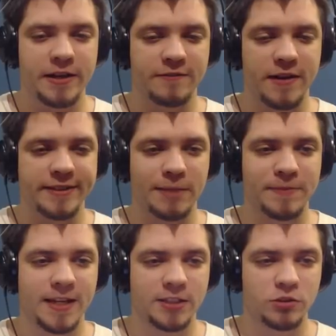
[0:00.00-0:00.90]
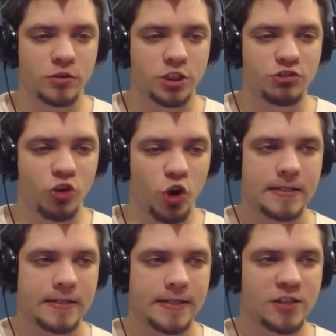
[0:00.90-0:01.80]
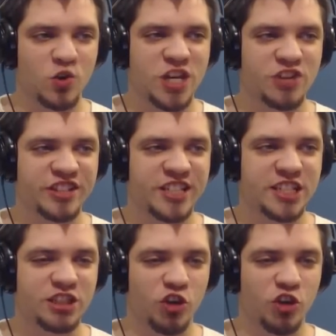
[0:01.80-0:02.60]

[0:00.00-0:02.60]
find something else to destroy. Let's go here and destroy